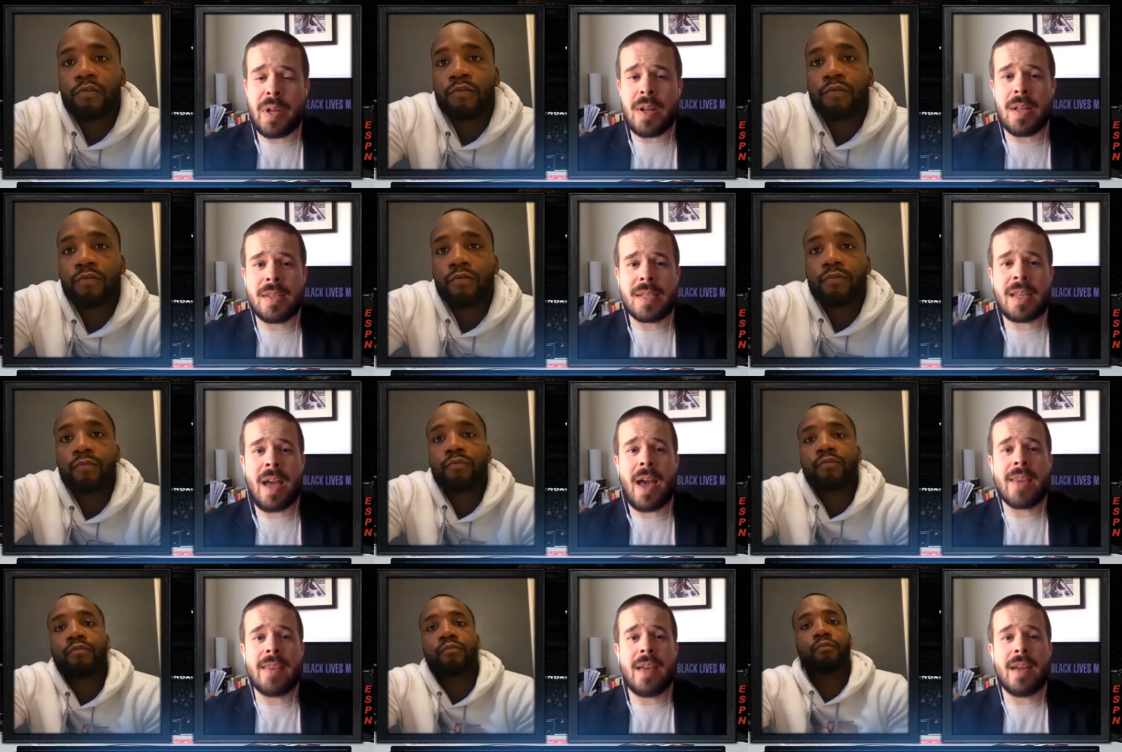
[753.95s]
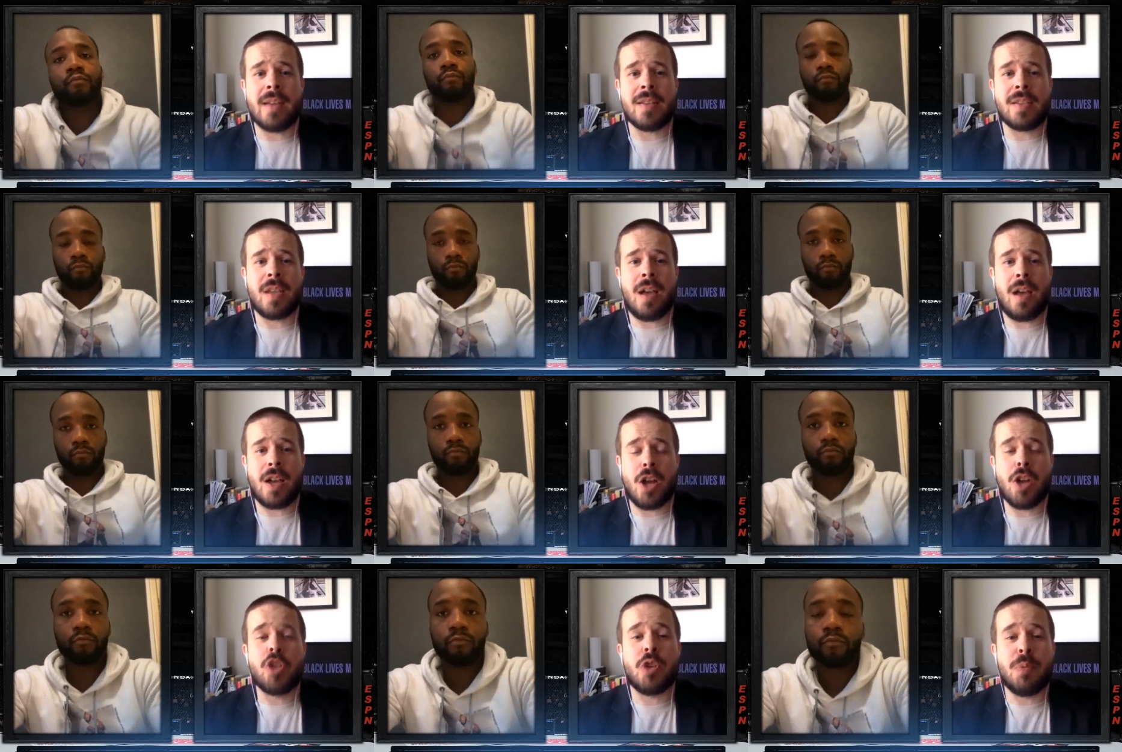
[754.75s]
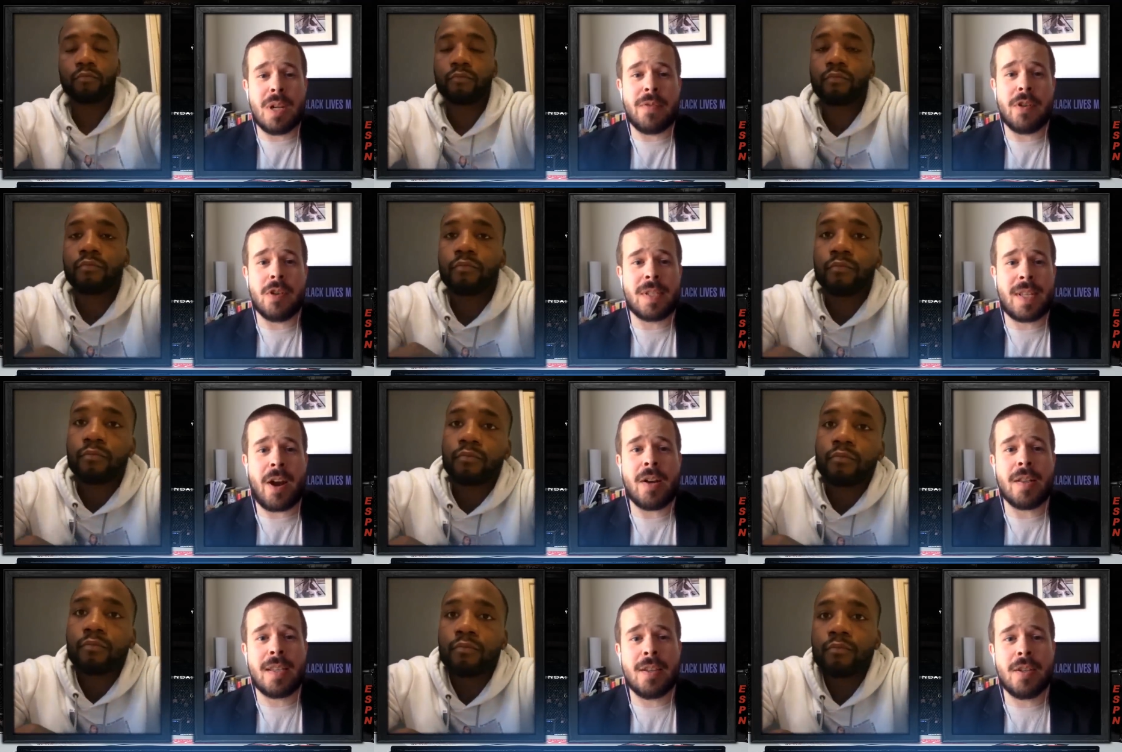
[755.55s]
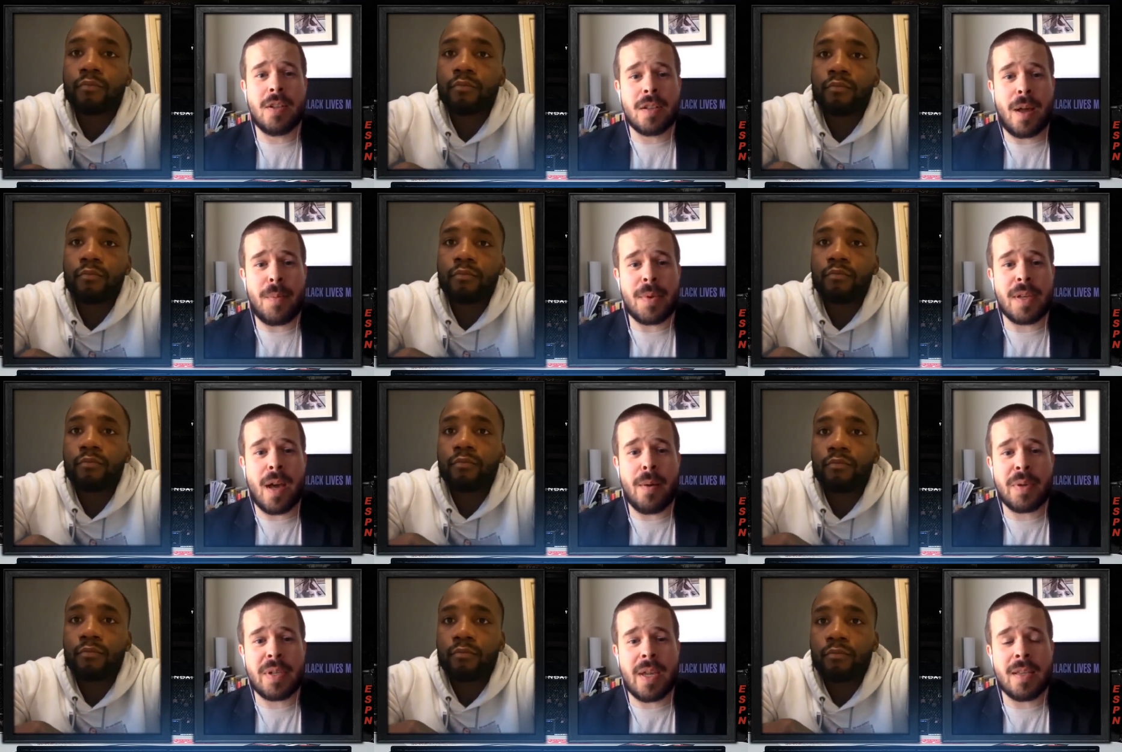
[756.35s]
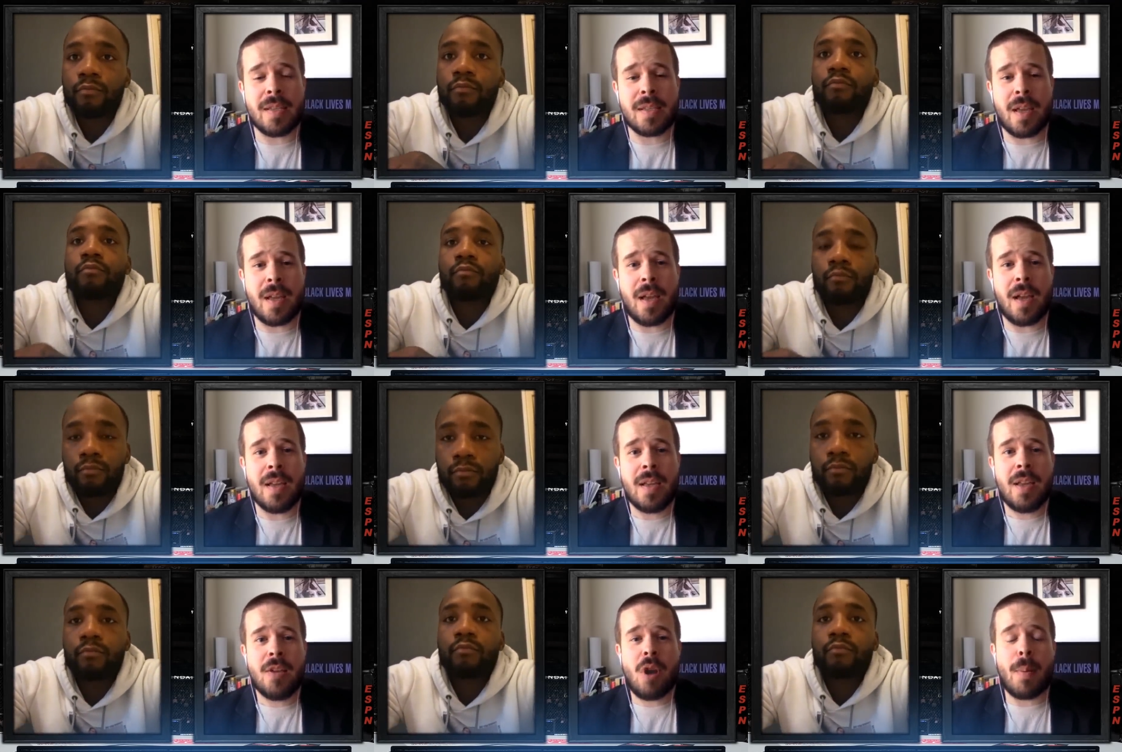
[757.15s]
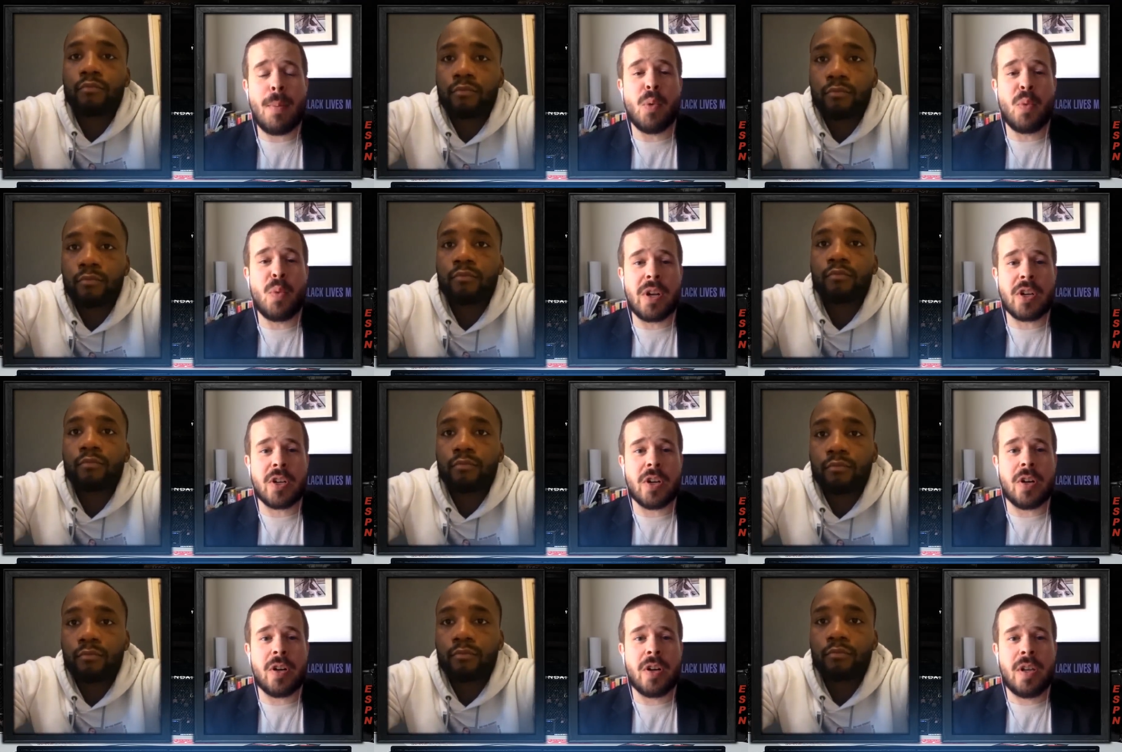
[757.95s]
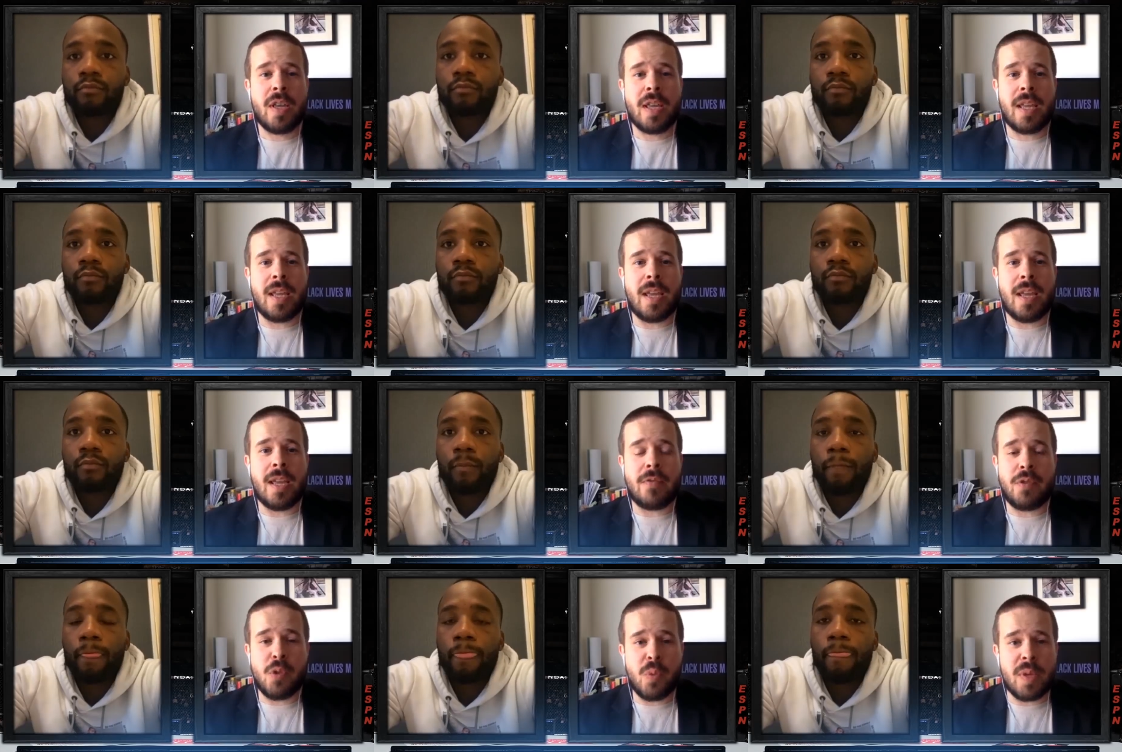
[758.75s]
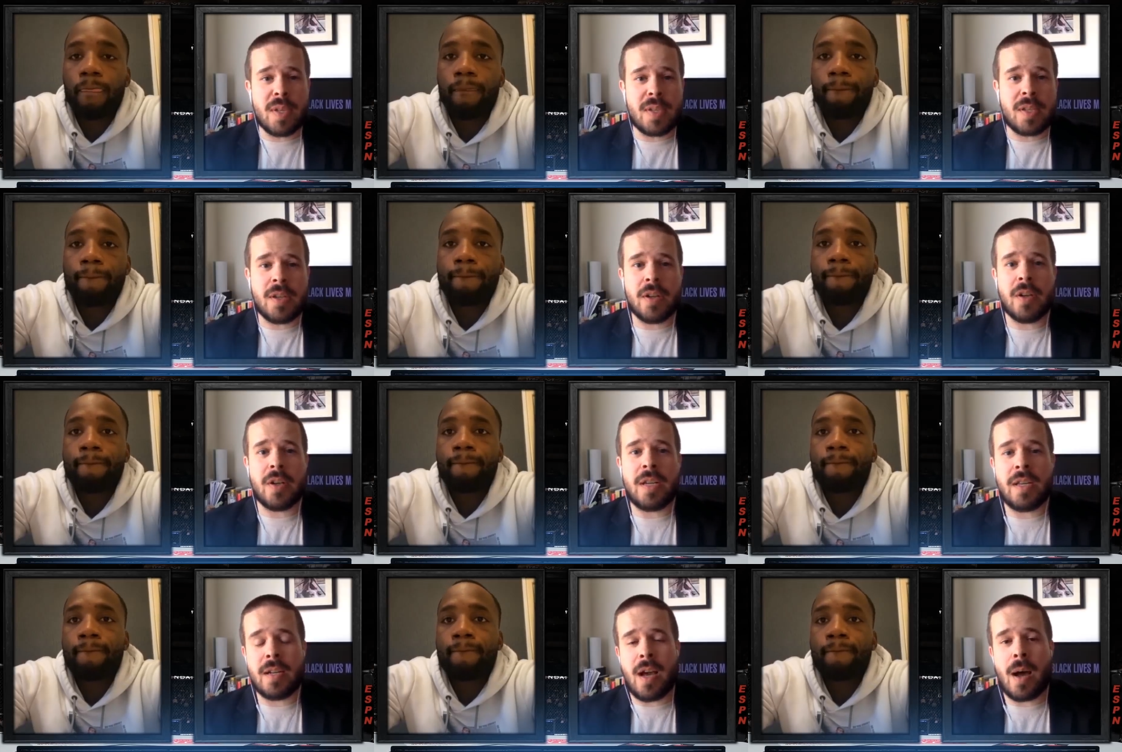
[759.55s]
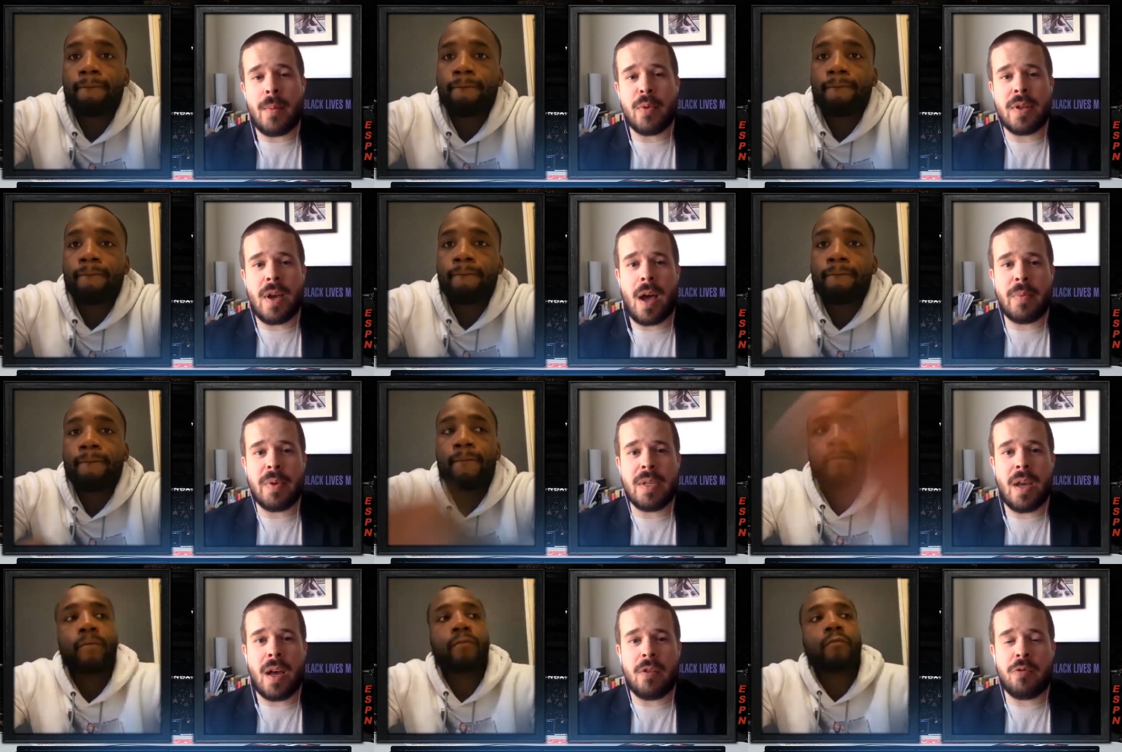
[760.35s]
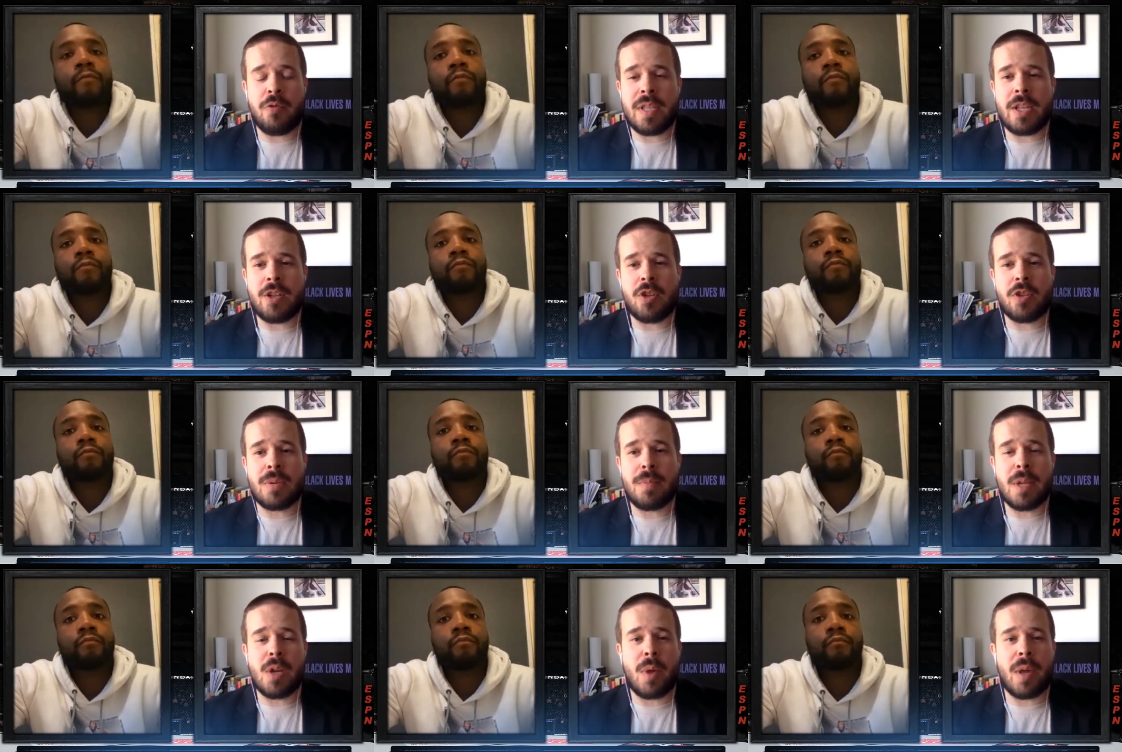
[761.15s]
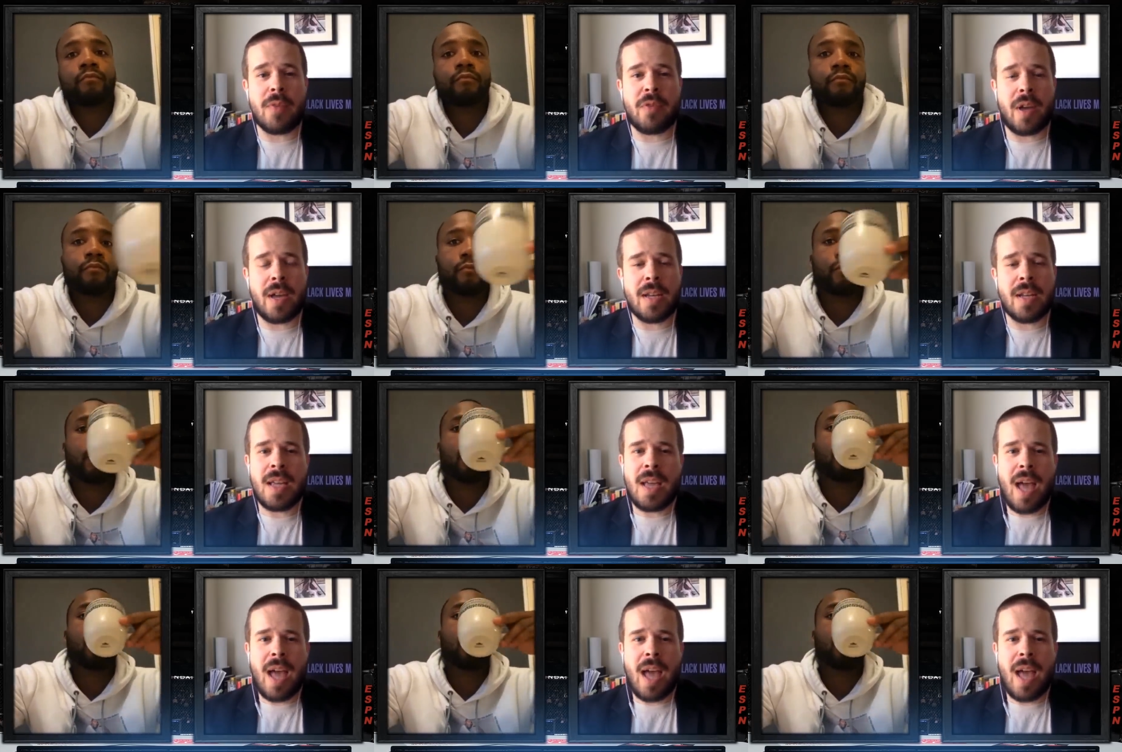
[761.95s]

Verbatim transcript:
Speaker 1: but it's a guy that is uh, a countryman of yours, Darren Till, coming up against uh, Robert Whitaker in a few weeks here in Abu Dhabi. Uh, really interesting middleweight fight.